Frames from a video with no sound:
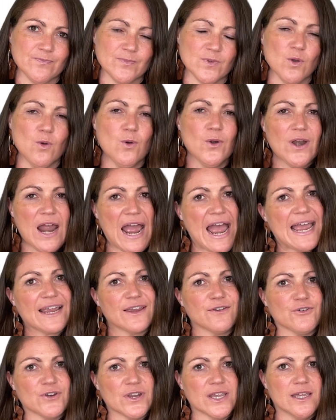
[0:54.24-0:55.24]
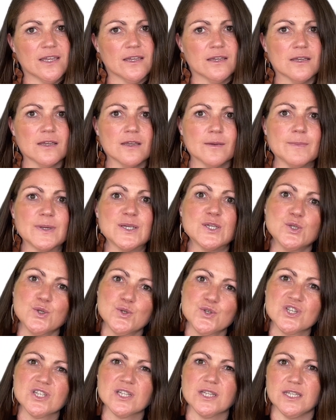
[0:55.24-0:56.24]
or angry, but
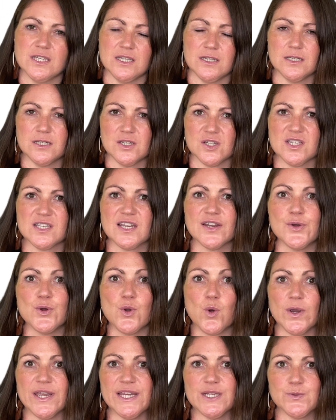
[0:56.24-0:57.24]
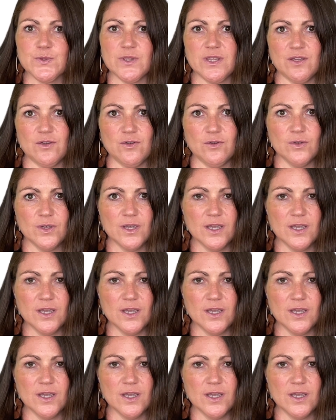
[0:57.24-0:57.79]
usually just annoyed with you